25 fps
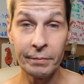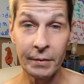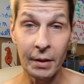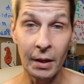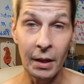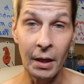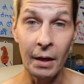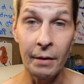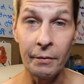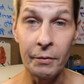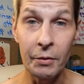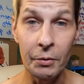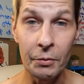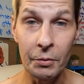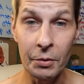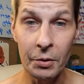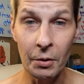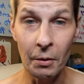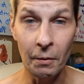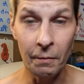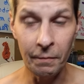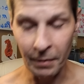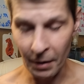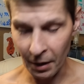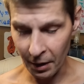that I've used
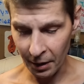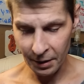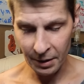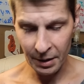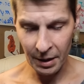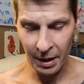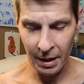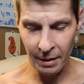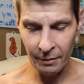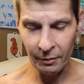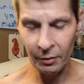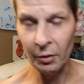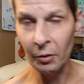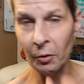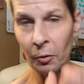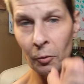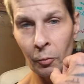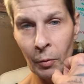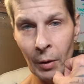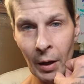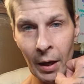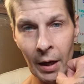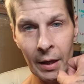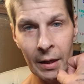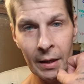so far, because I have a little
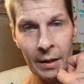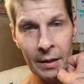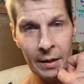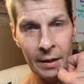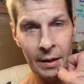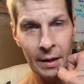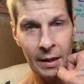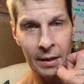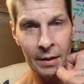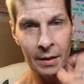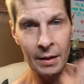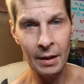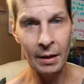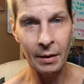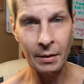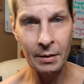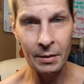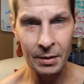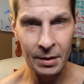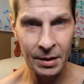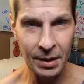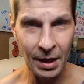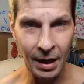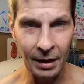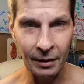red in that
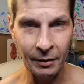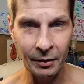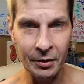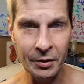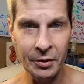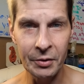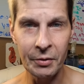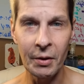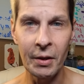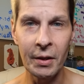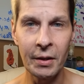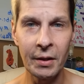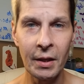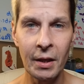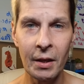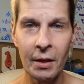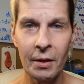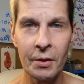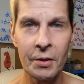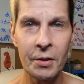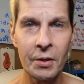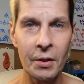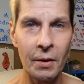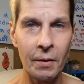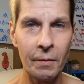silence right there.
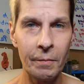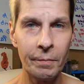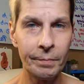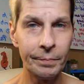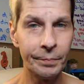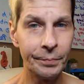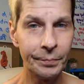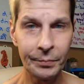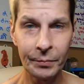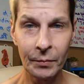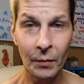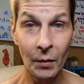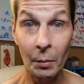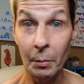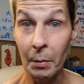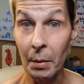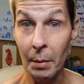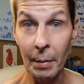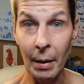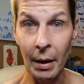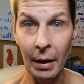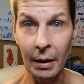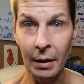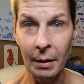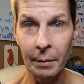So I'll be
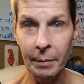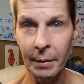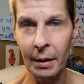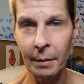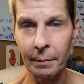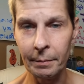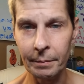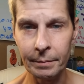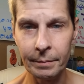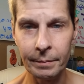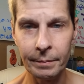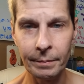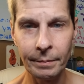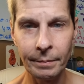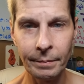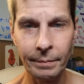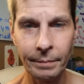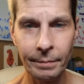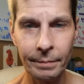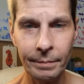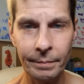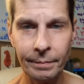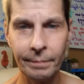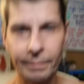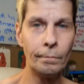back in a minute.
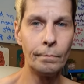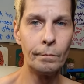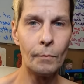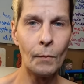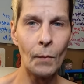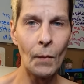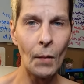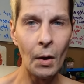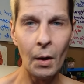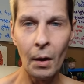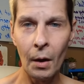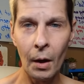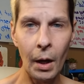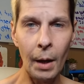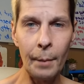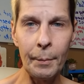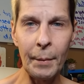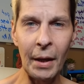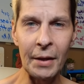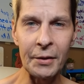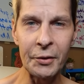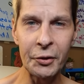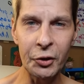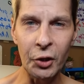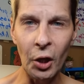I'm
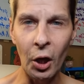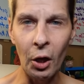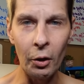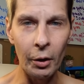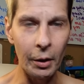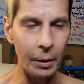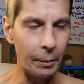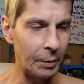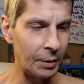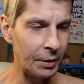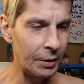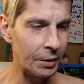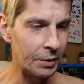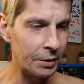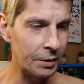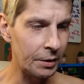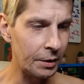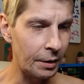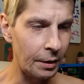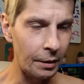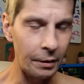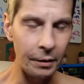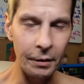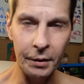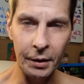not stalling, but this is
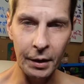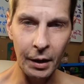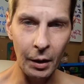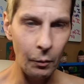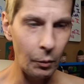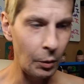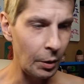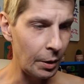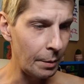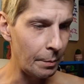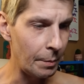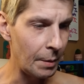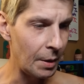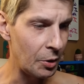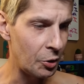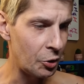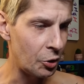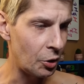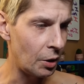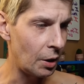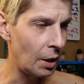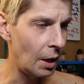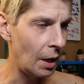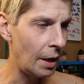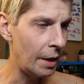another thing I wanted to
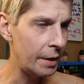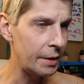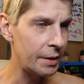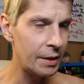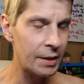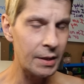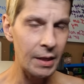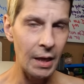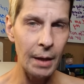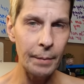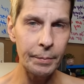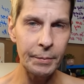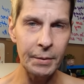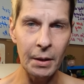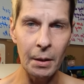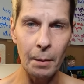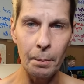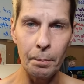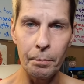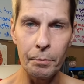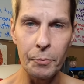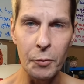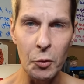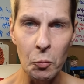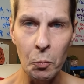mention. I stopped at a
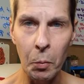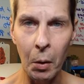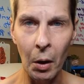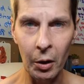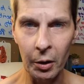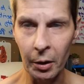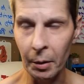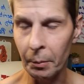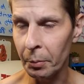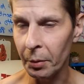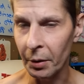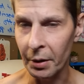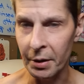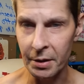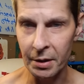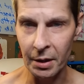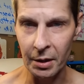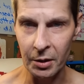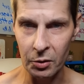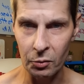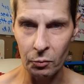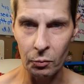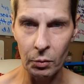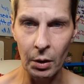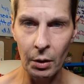new bargain place
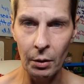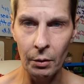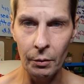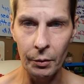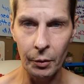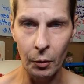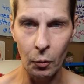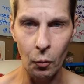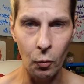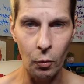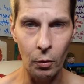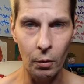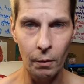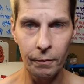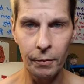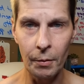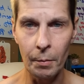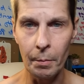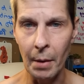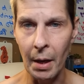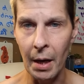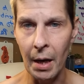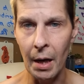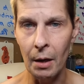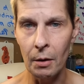that's around the corner from
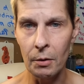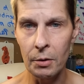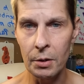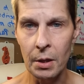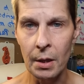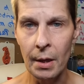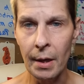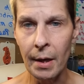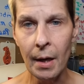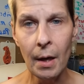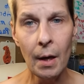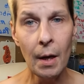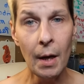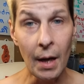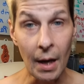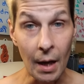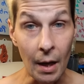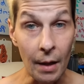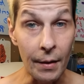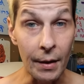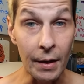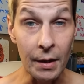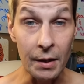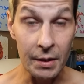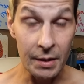my house,
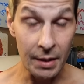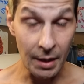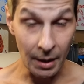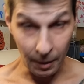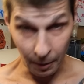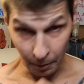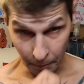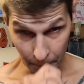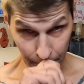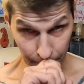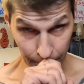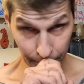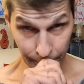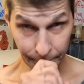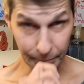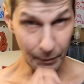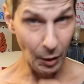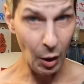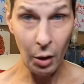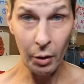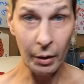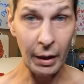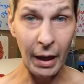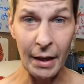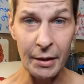and they sell
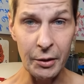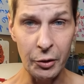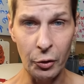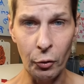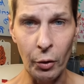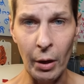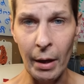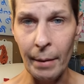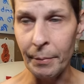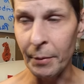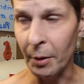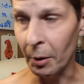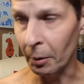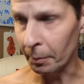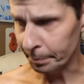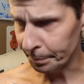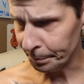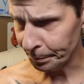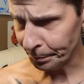all kinds of crap there.